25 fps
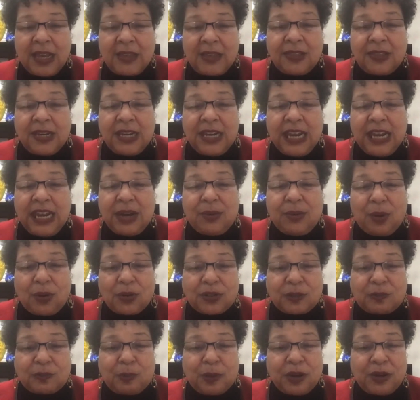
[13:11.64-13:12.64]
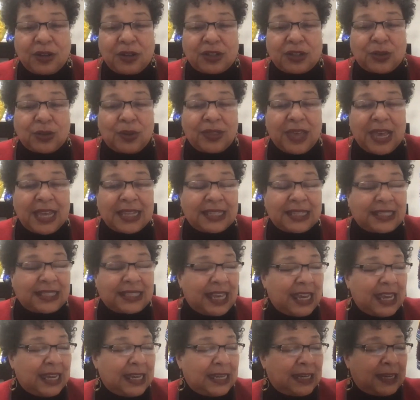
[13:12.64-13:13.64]
the Negro spiritual that
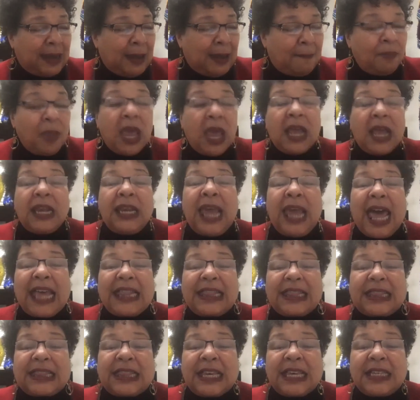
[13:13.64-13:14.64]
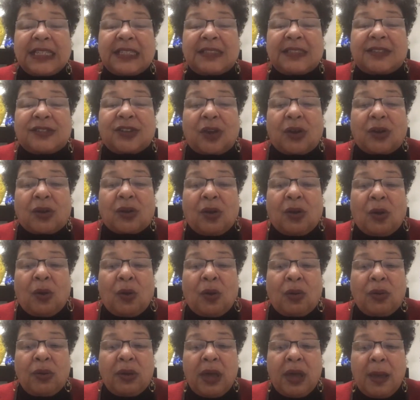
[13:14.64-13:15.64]
said, let this
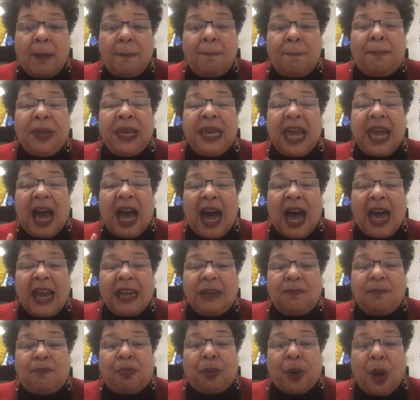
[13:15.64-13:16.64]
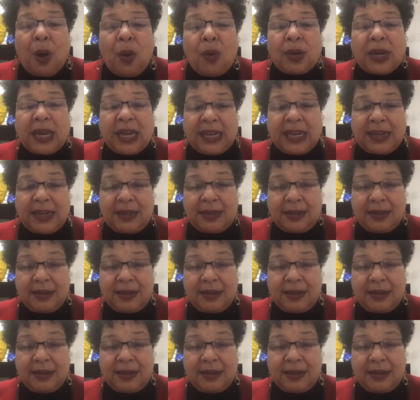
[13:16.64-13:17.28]
circle be unbroken.